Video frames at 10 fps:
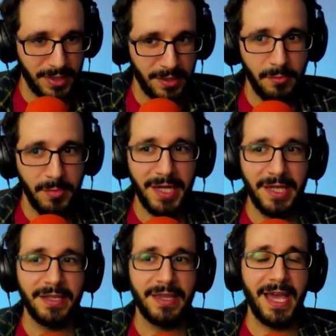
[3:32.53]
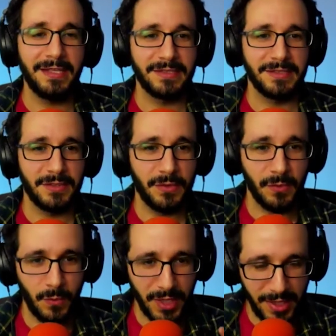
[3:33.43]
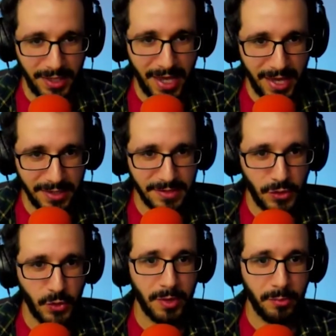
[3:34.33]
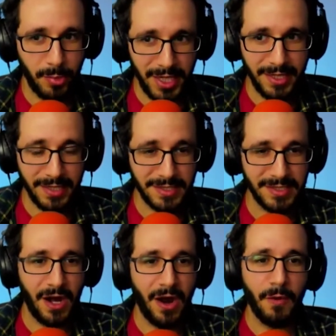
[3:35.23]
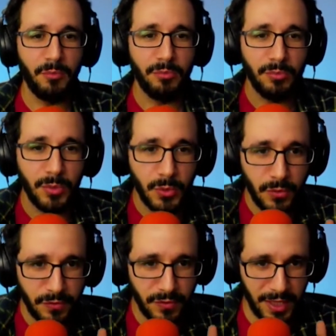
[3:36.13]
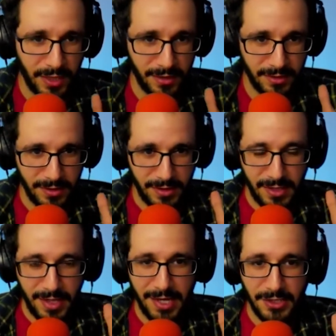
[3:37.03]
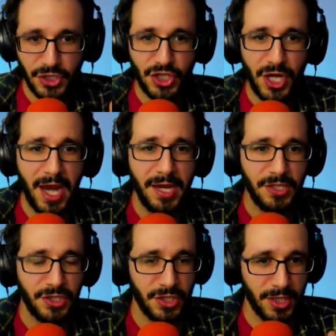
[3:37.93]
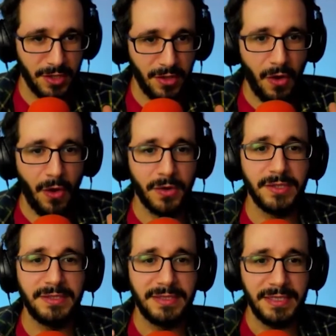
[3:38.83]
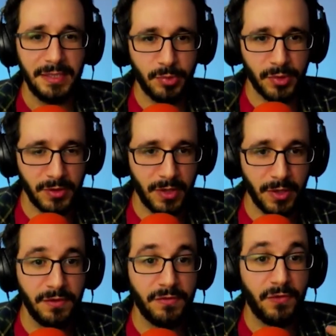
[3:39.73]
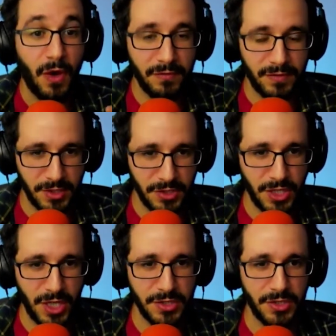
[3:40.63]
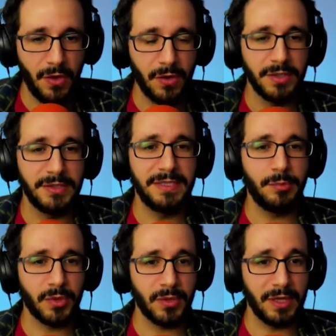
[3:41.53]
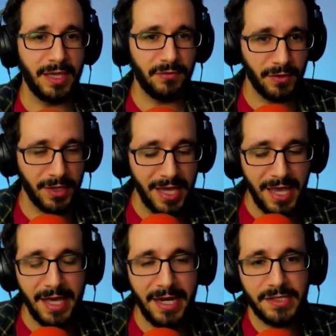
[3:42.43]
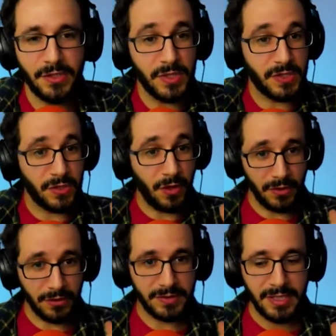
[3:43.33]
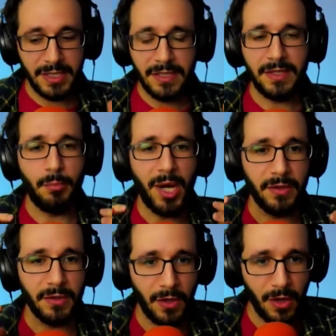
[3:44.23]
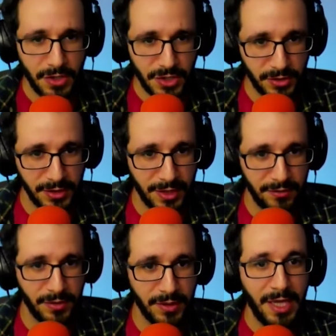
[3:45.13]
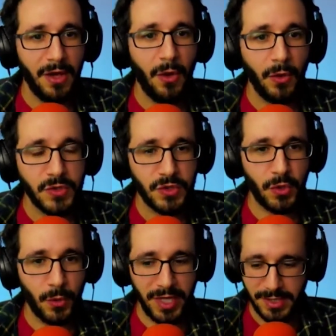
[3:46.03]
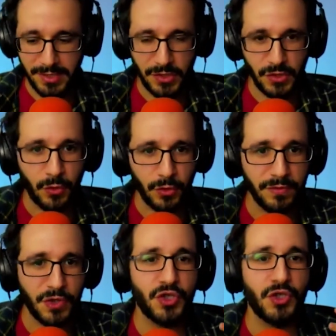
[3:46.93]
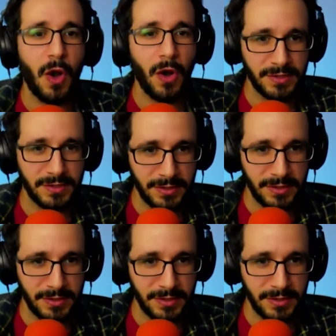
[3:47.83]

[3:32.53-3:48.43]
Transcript: Meaning that we as human beings are moving and changing on a deeper, or evolving and changing on a deeper level. And as a result, the biological level also is sort of shocked,